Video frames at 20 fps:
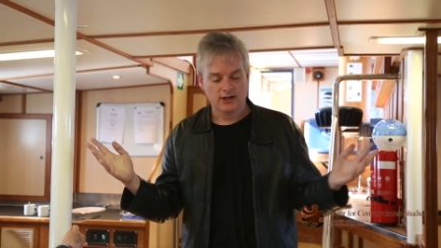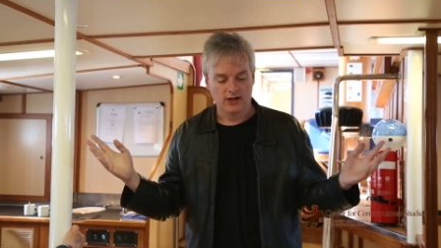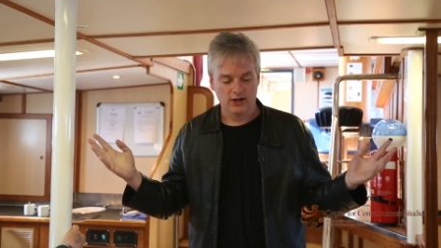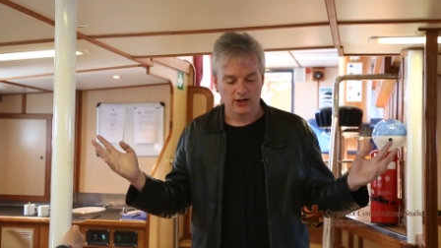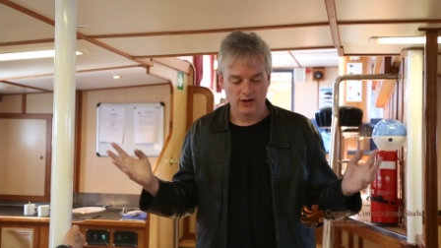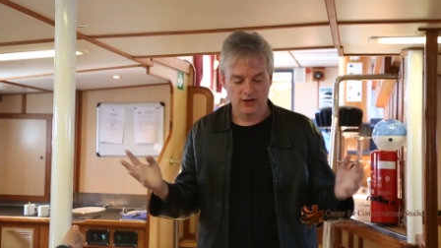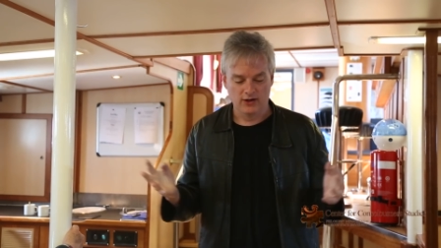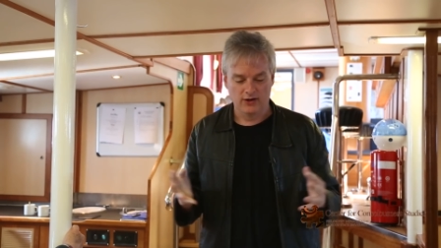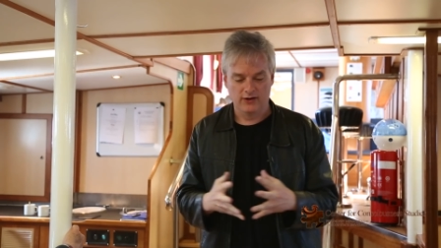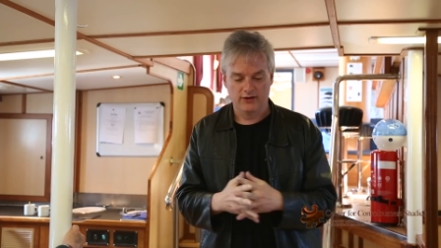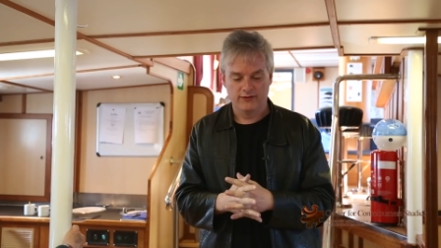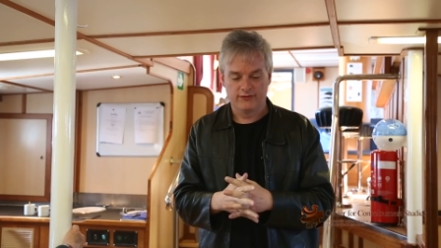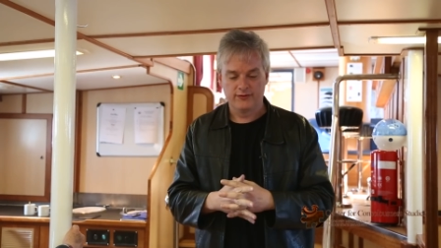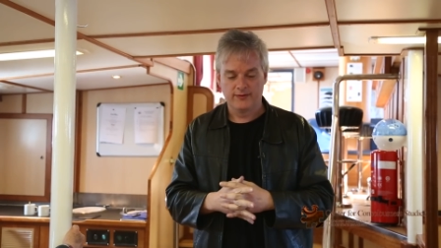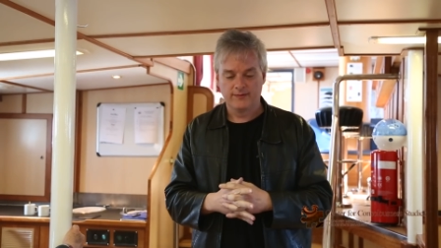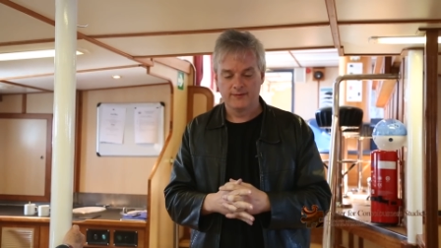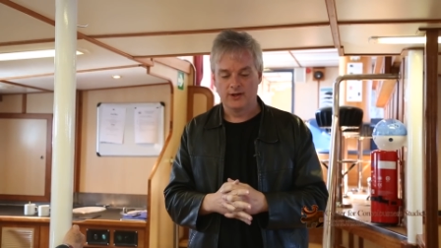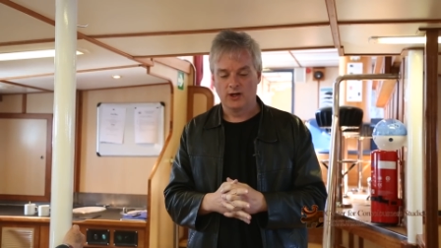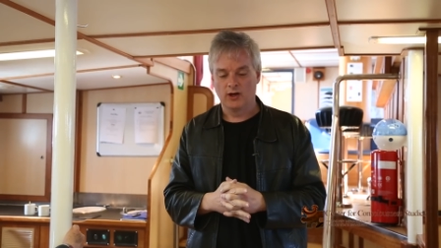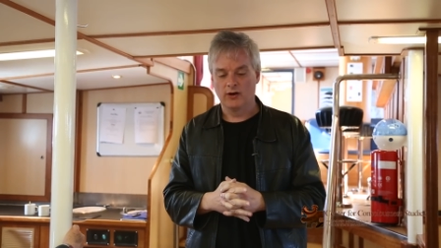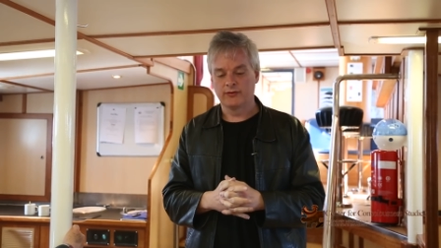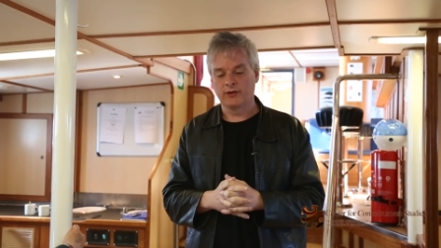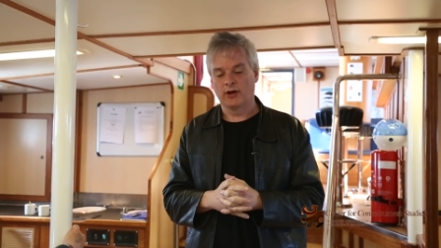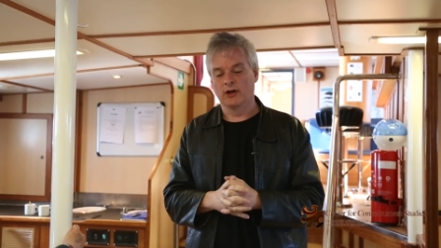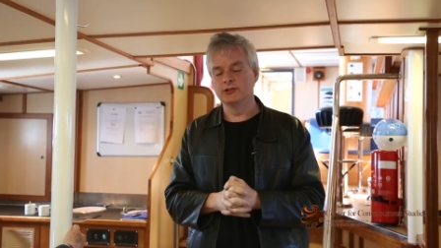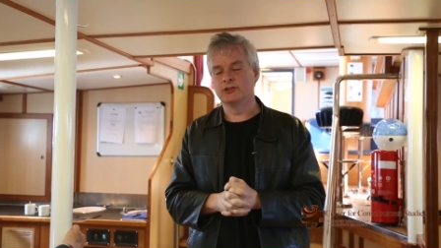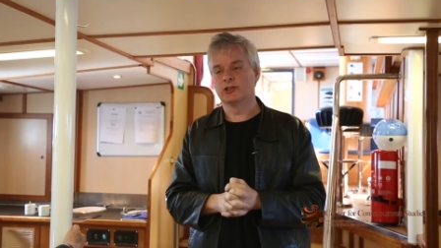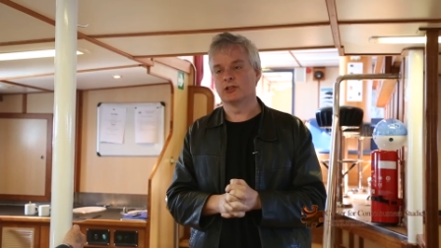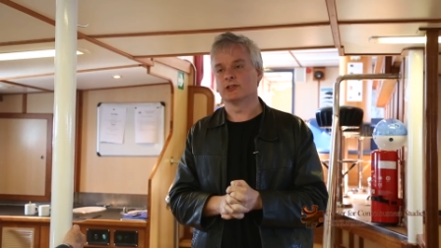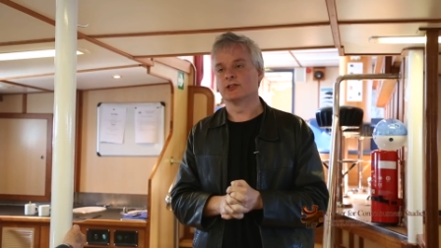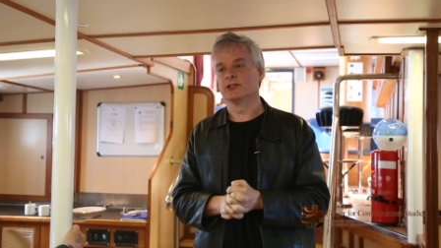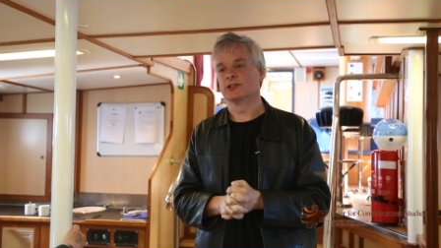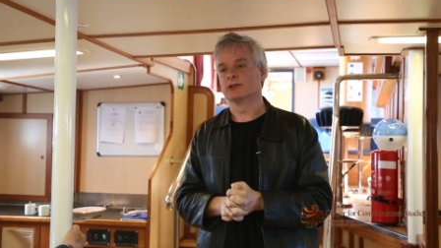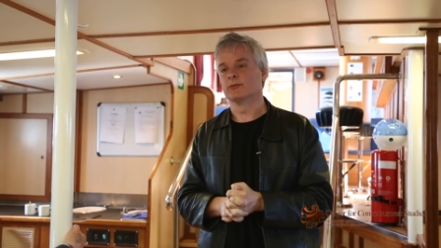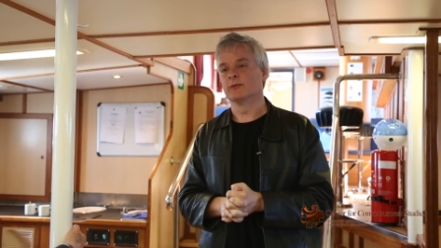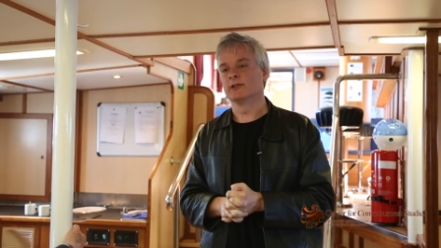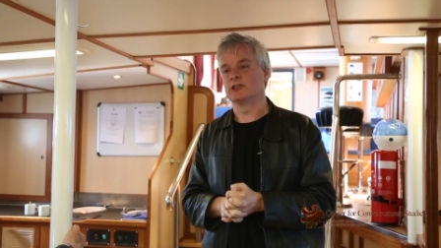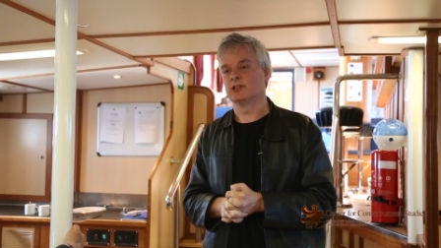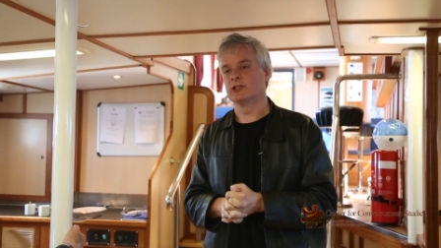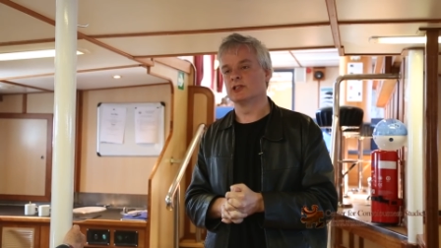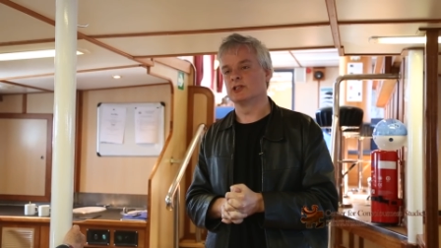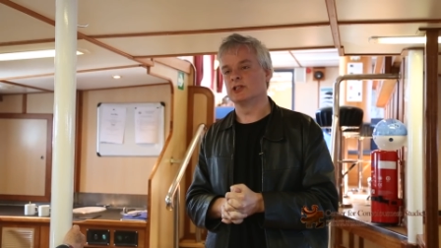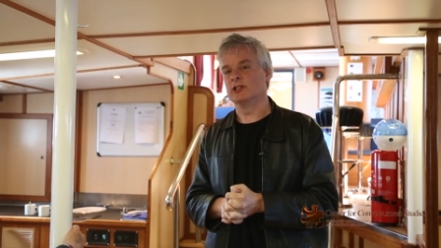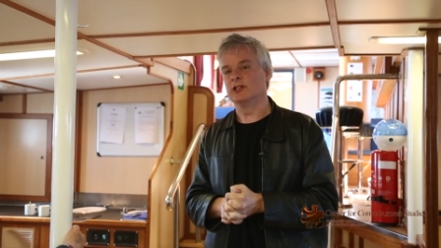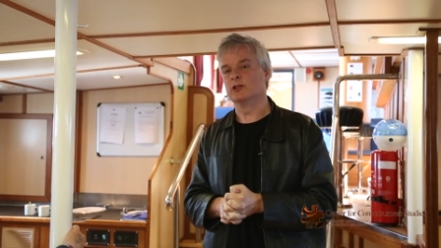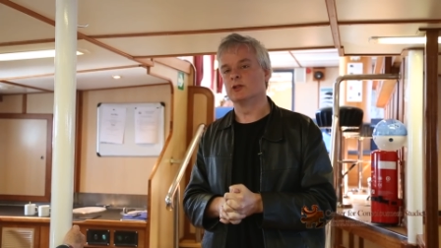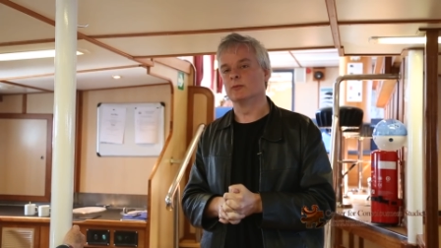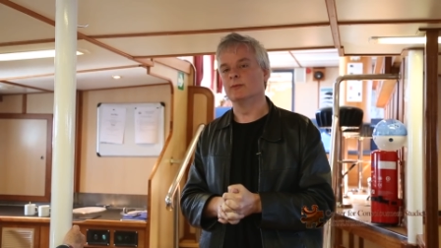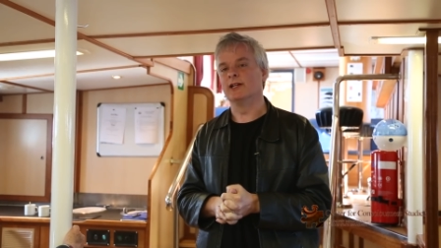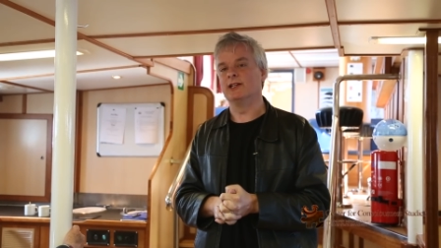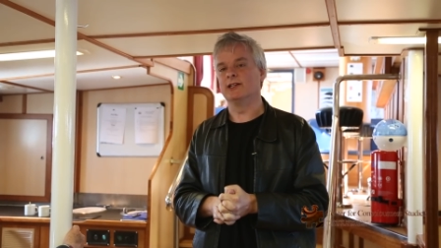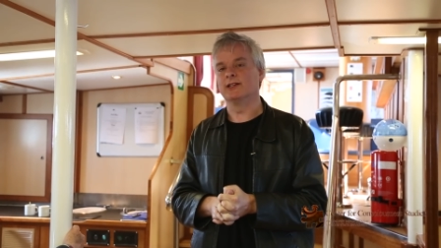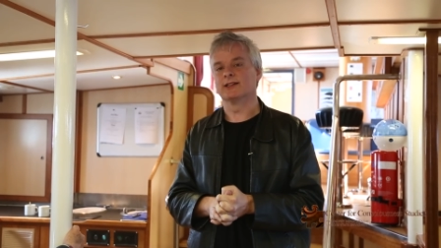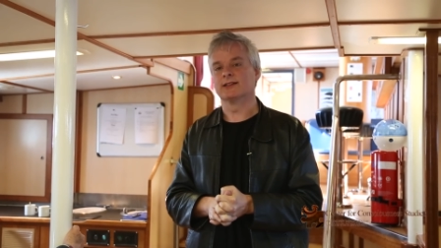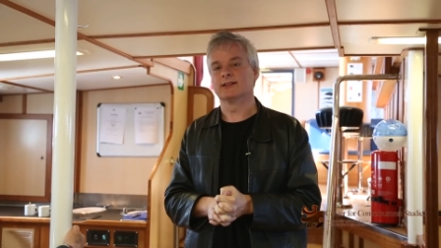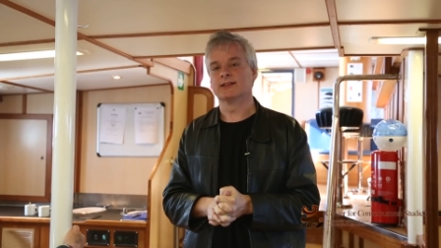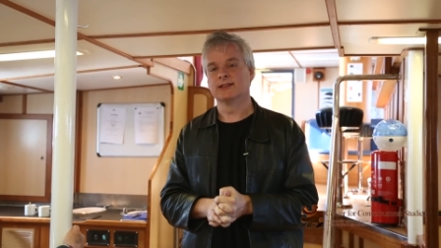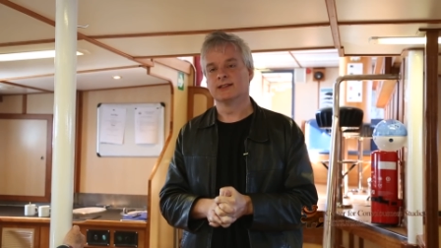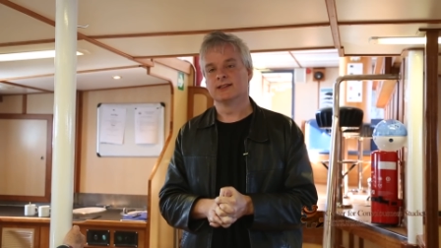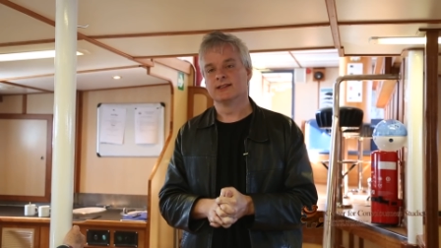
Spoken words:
of consciousness, which is the intermediate